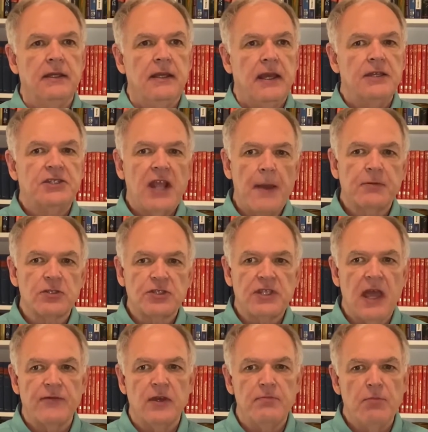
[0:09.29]
In chapter
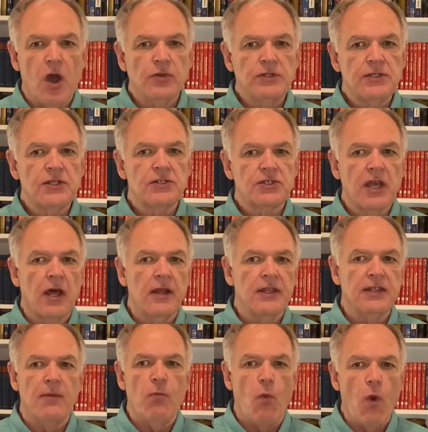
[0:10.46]
7, Moses is telling
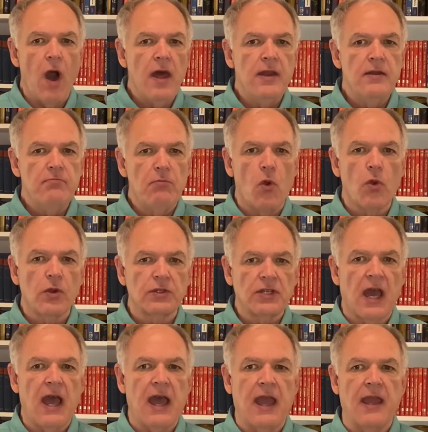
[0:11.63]
them one more
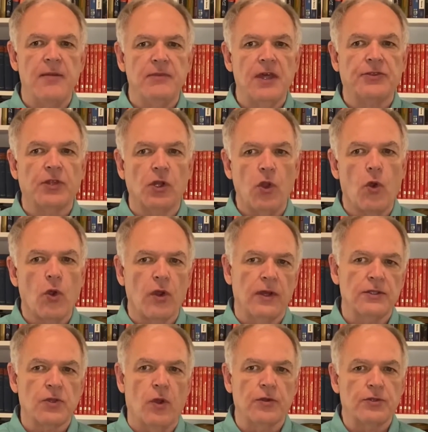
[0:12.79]
time that the Lord is
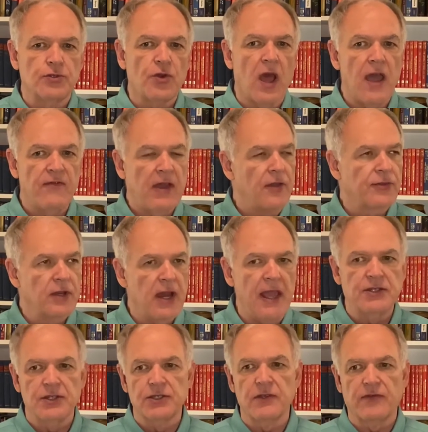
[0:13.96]
going to drive out the
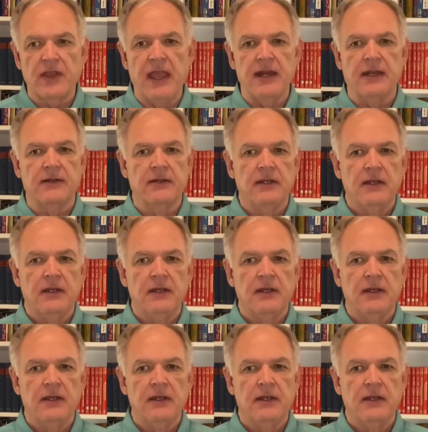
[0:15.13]
nations of Canaan.